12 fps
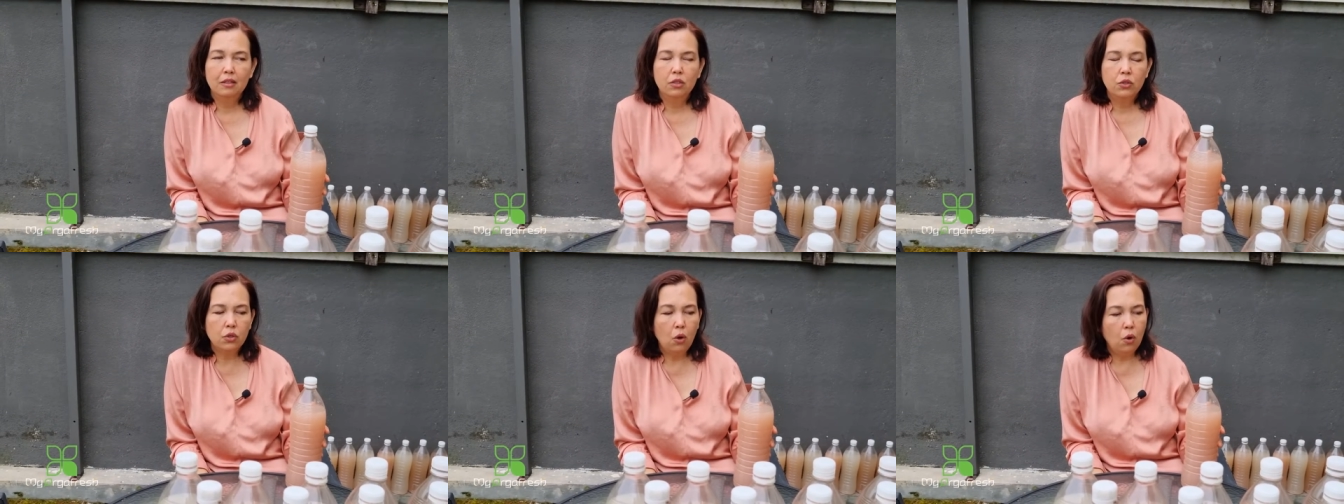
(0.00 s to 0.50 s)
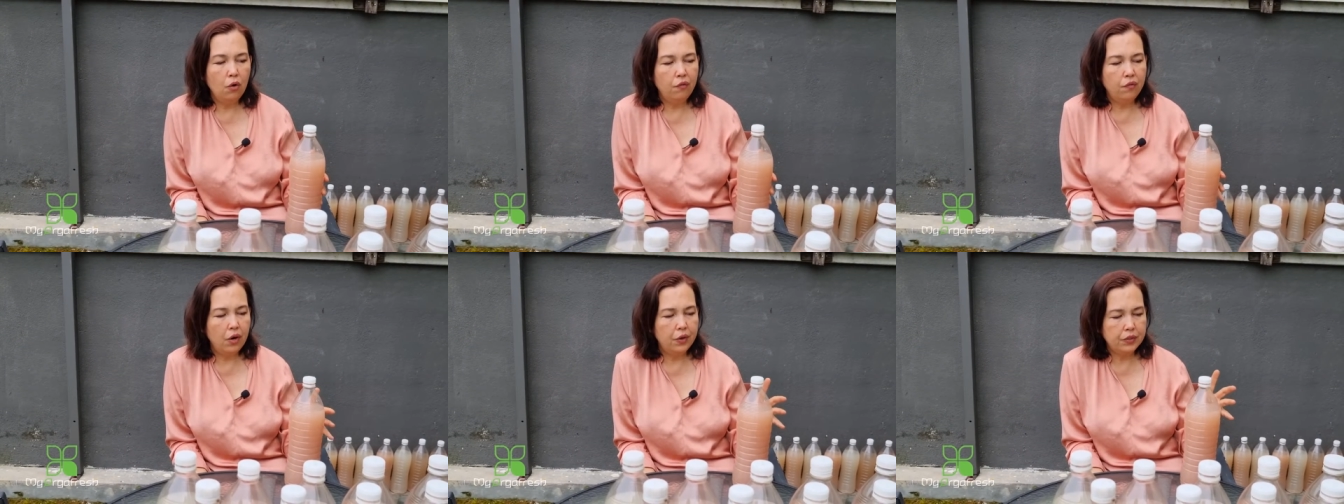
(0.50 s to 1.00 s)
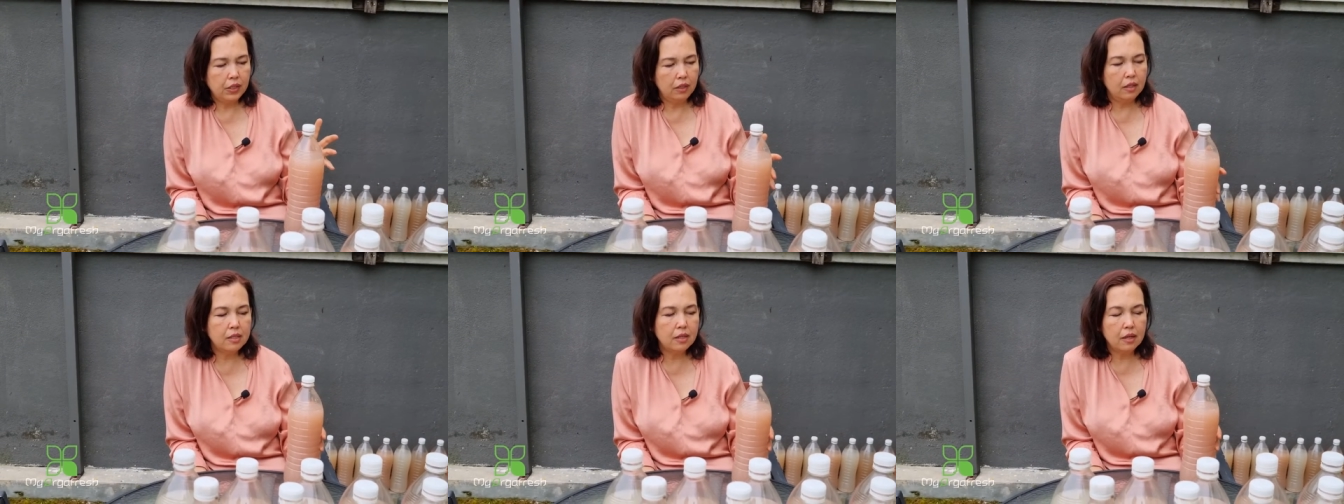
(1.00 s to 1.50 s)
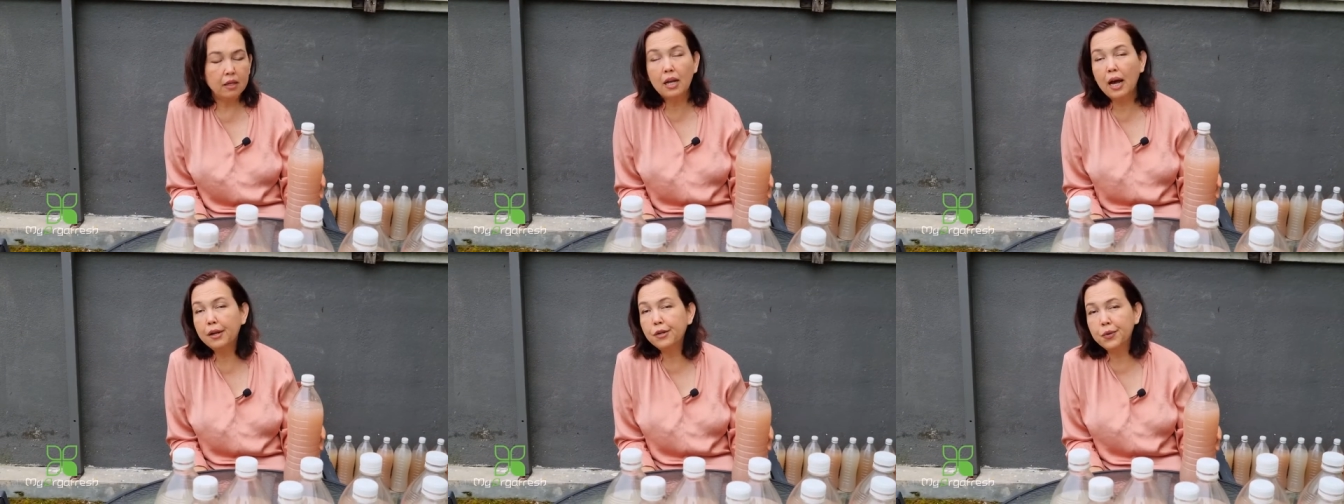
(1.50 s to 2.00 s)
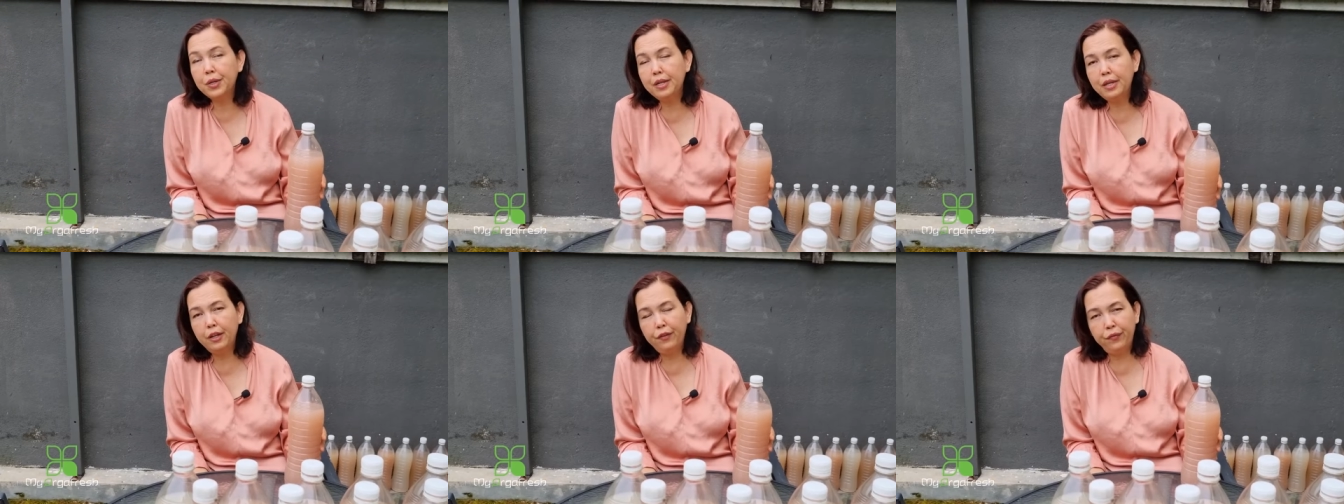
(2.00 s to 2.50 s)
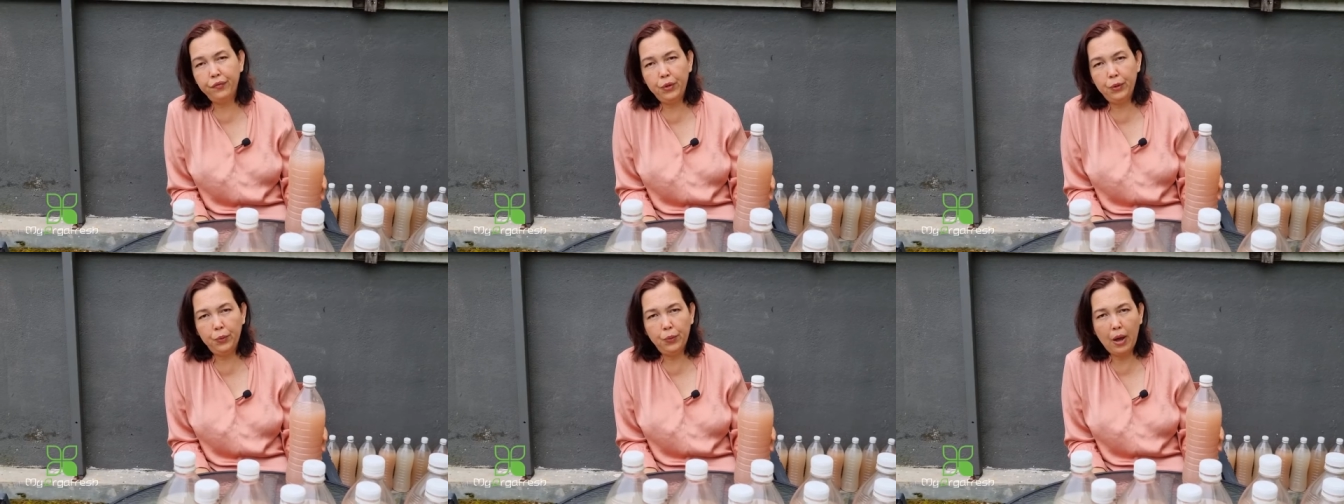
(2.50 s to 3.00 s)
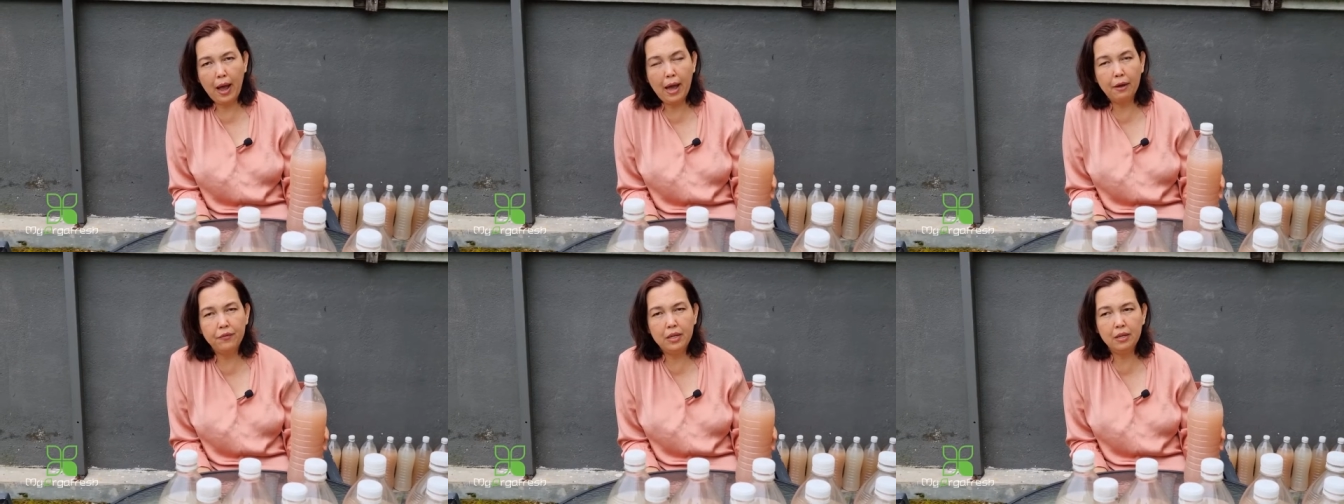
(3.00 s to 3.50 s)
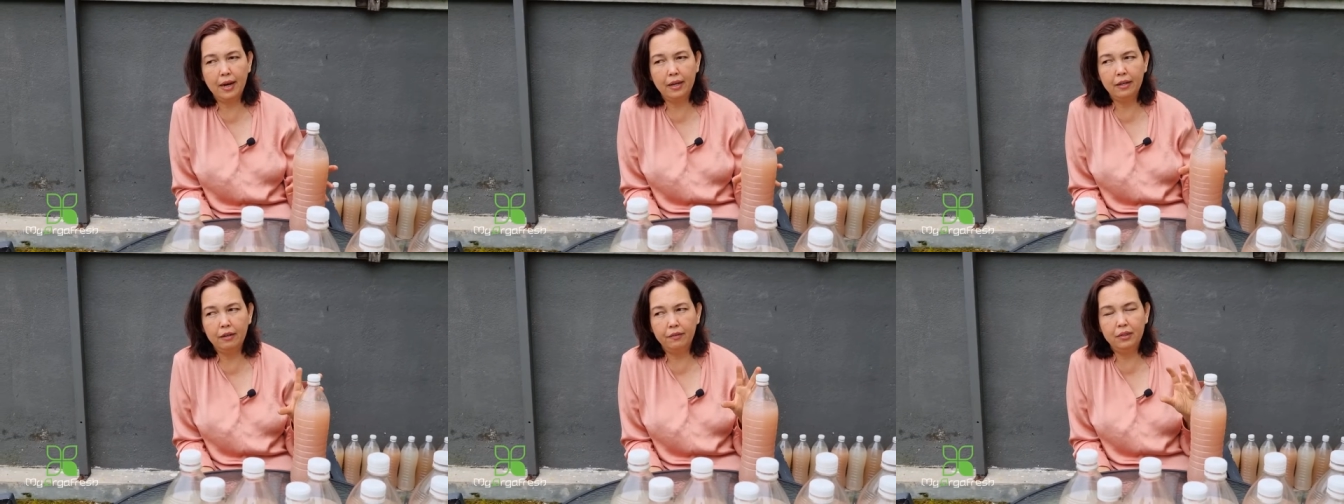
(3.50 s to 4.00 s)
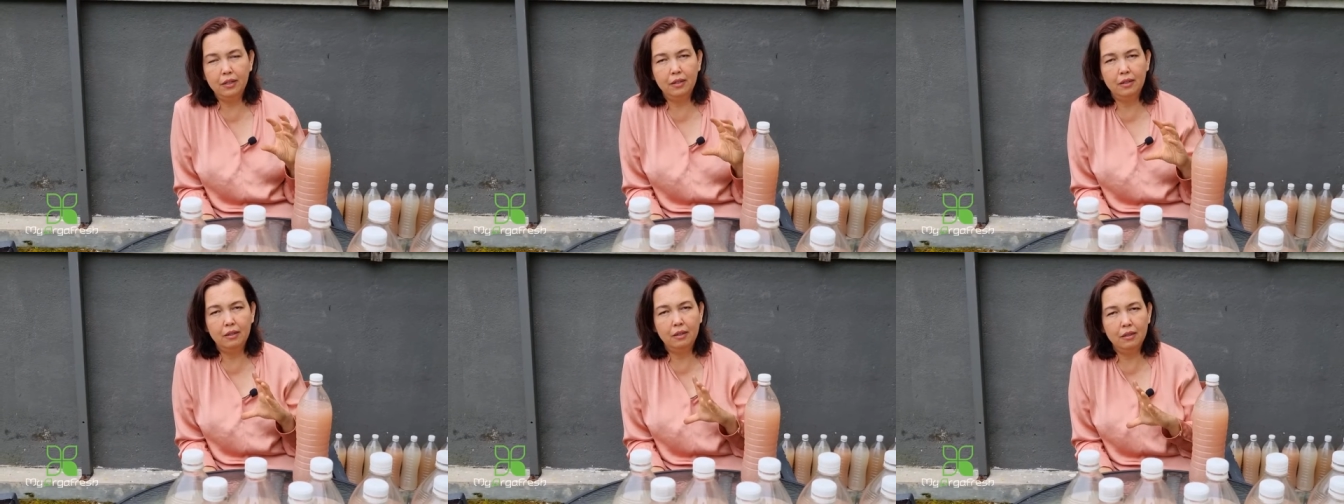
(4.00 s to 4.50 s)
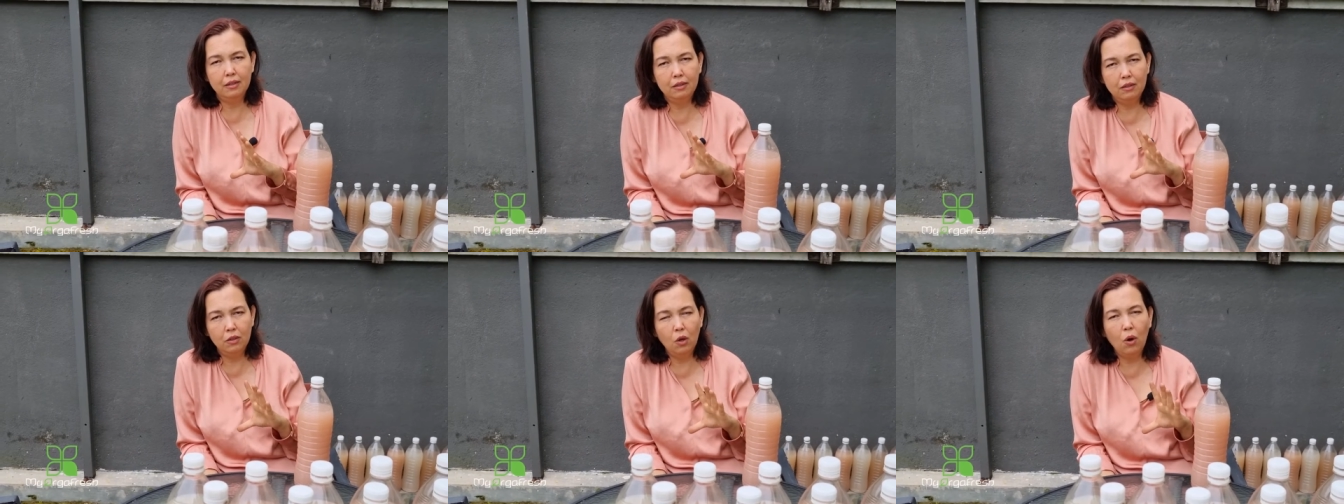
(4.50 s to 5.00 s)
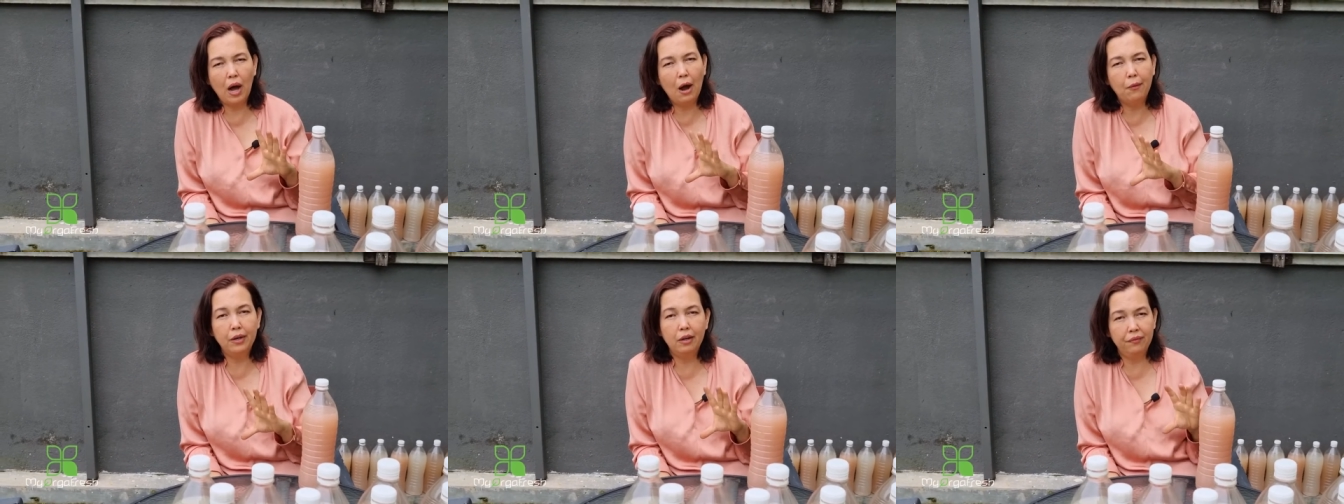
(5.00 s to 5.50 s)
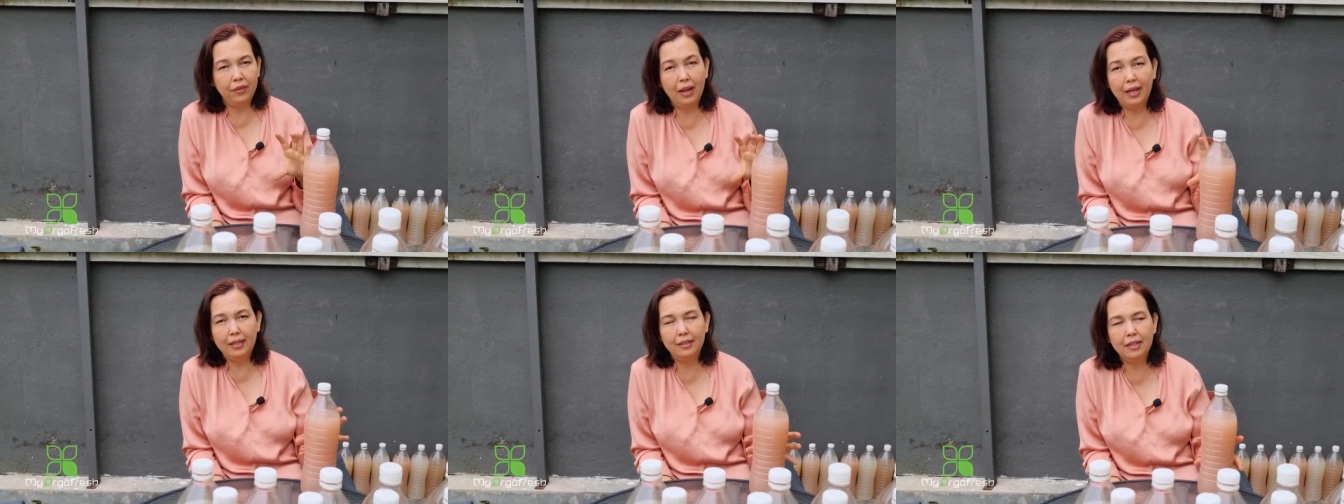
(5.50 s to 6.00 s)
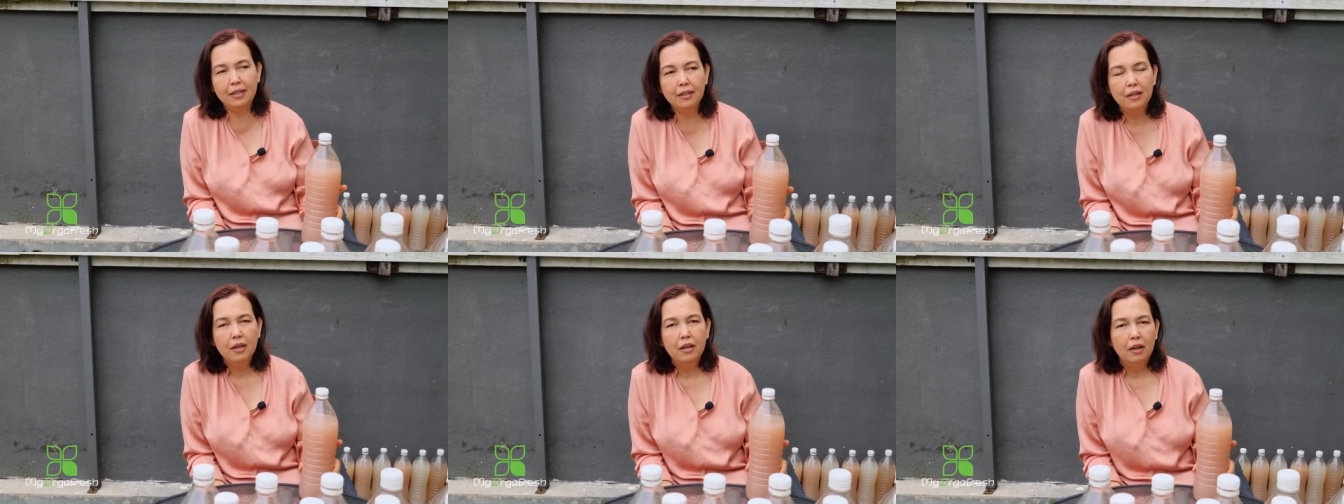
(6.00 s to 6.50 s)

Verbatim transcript: so for certain certain country if you having kind of the low hour of lighting